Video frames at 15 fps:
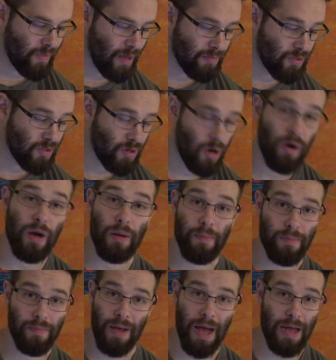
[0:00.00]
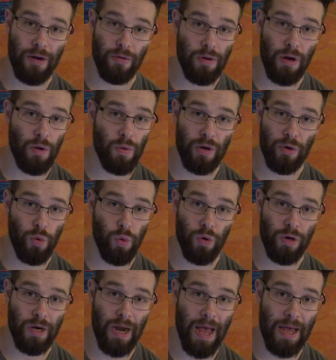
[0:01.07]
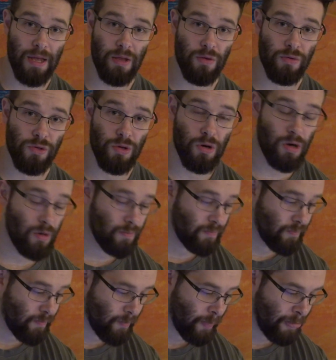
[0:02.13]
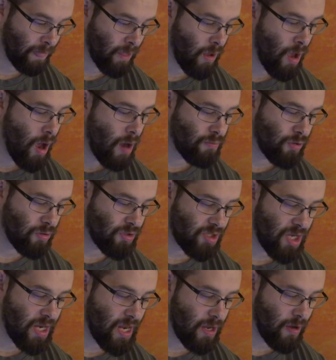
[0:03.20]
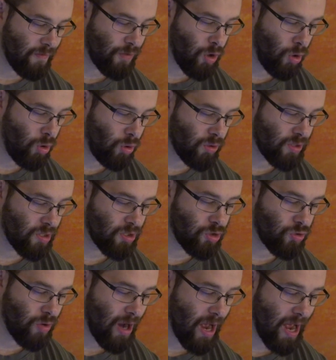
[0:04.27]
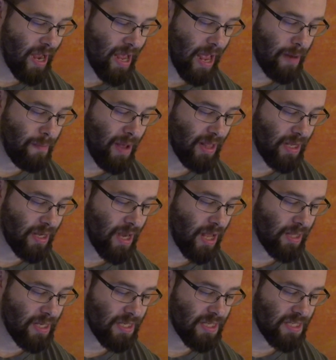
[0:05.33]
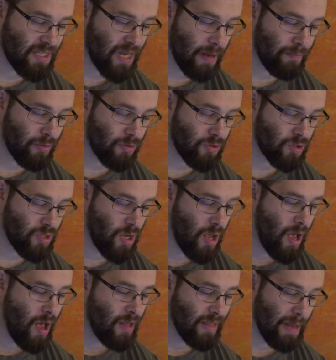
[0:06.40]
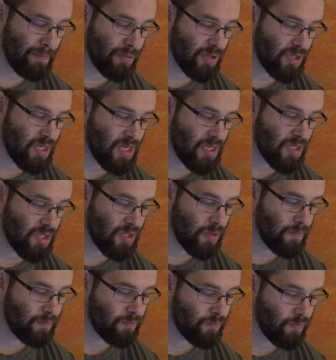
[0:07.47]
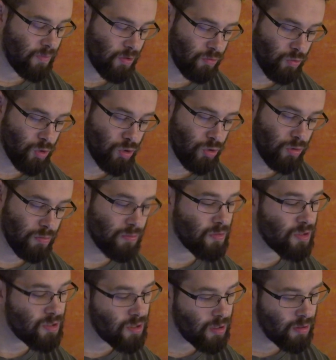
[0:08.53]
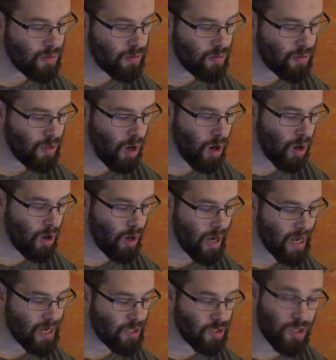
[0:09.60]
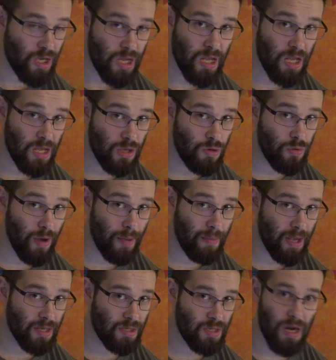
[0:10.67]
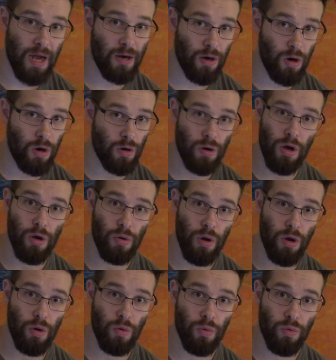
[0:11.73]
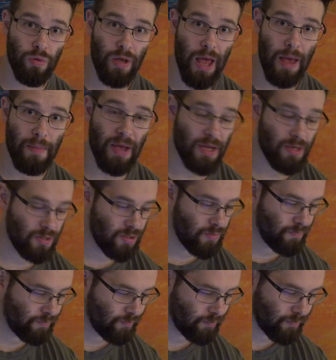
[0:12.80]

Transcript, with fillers: I'm sorry, I don't know what quartan agues are. Proceeding of cold, dry, and melancholy distempers, leprosies, rooms, R-H-E-U-M-S, not R-O-O-M-S.